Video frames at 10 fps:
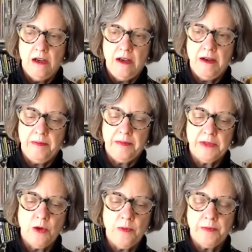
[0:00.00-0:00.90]
And
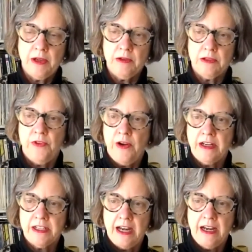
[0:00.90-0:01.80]
so it's very
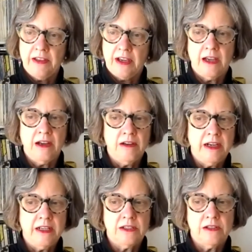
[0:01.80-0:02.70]
exciting. The concrete
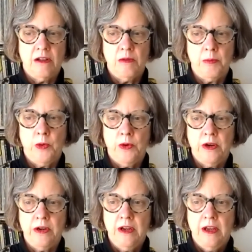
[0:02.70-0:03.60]
is all
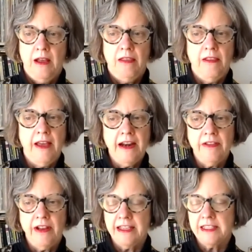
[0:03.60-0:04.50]
poured. A lot of the
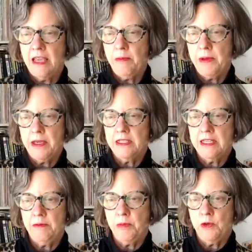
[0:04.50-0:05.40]
landscaping is
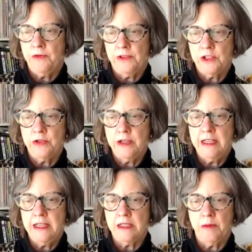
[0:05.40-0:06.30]
in, beautiful
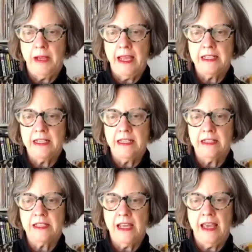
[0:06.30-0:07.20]
trees and
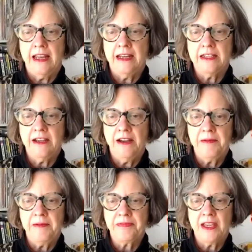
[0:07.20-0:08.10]
plantings, and
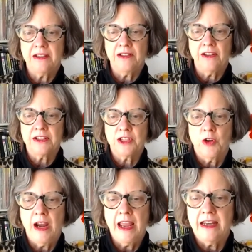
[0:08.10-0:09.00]
it looks
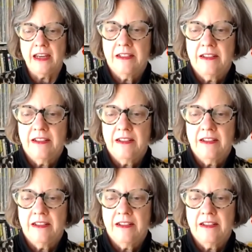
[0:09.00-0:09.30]
great.